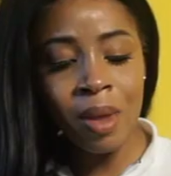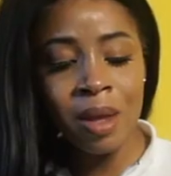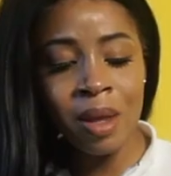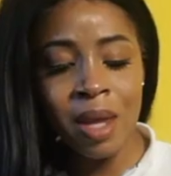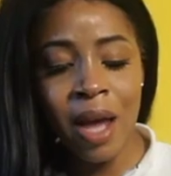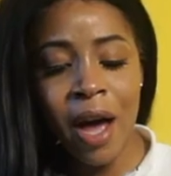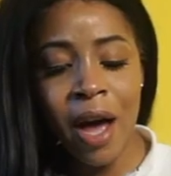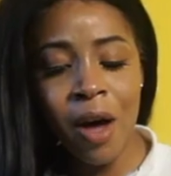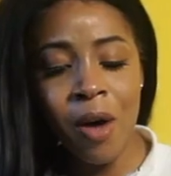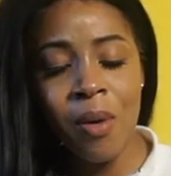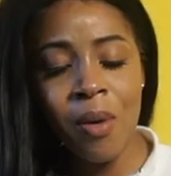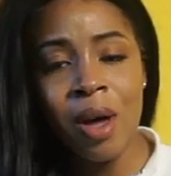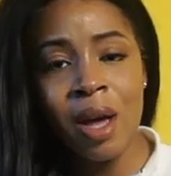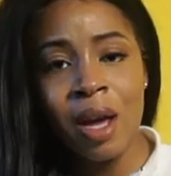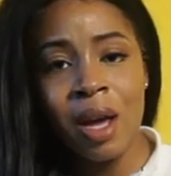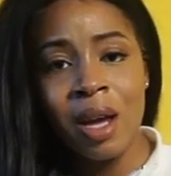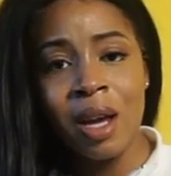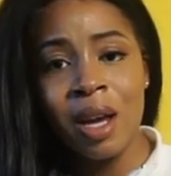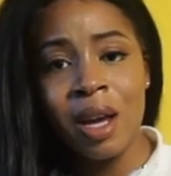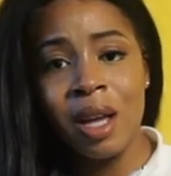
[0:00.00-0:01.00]
Now
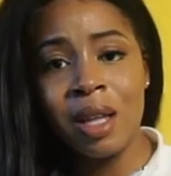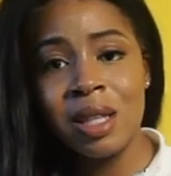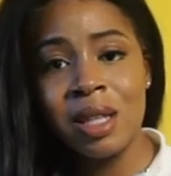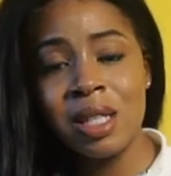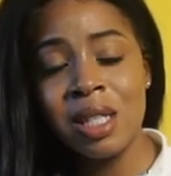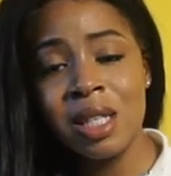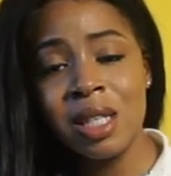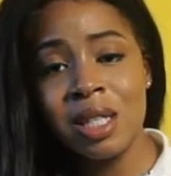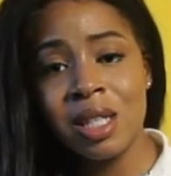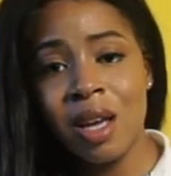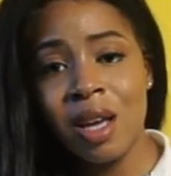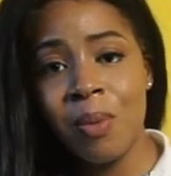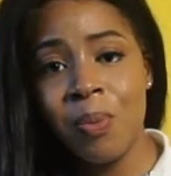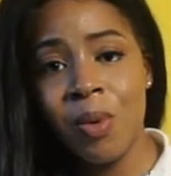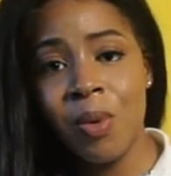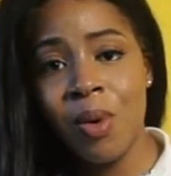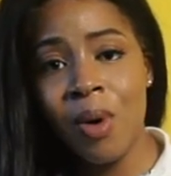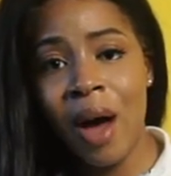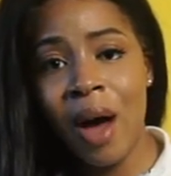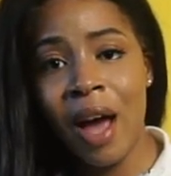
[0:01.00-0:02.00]
in this
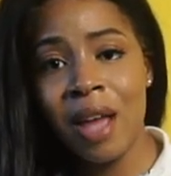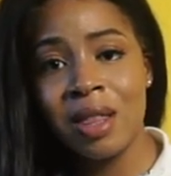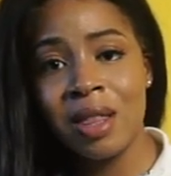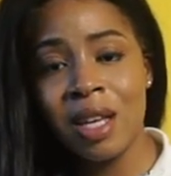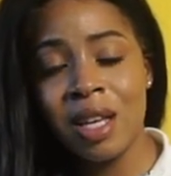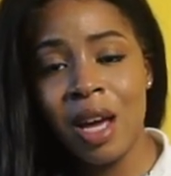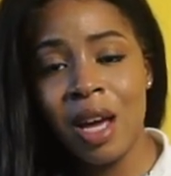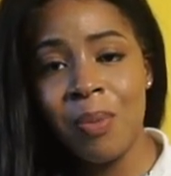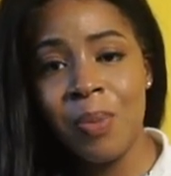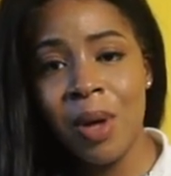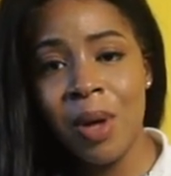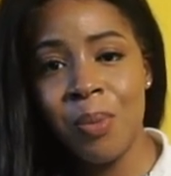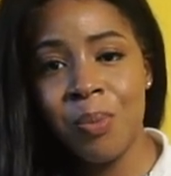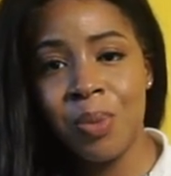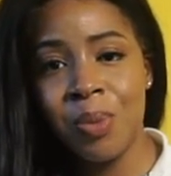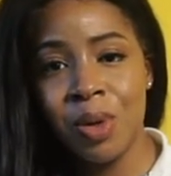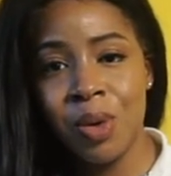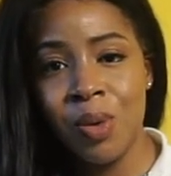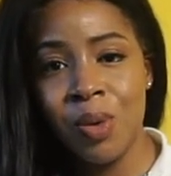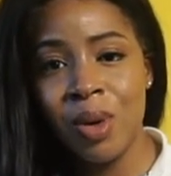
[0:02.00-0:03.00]
example, I think I
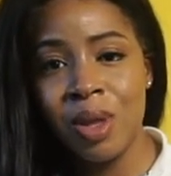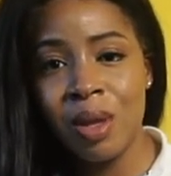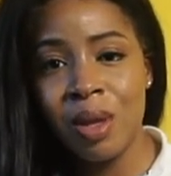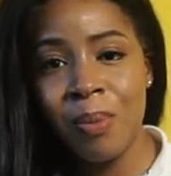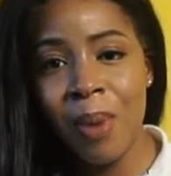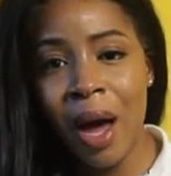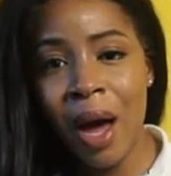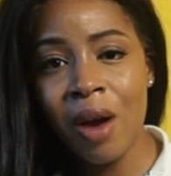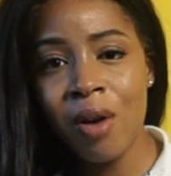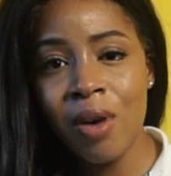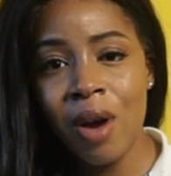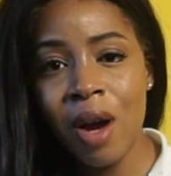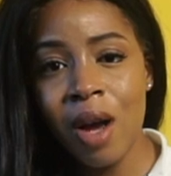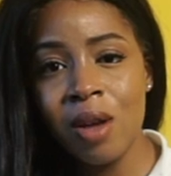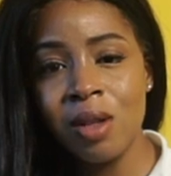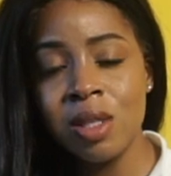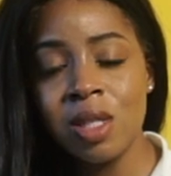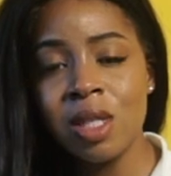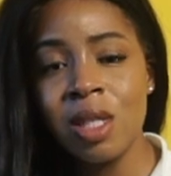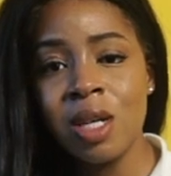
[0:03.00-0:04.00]
put blue in the
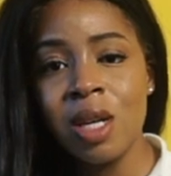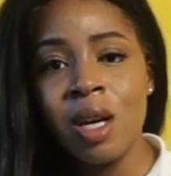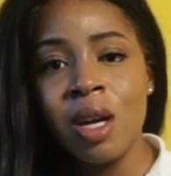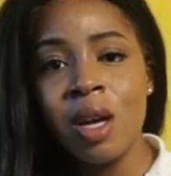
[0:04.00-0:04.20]
background,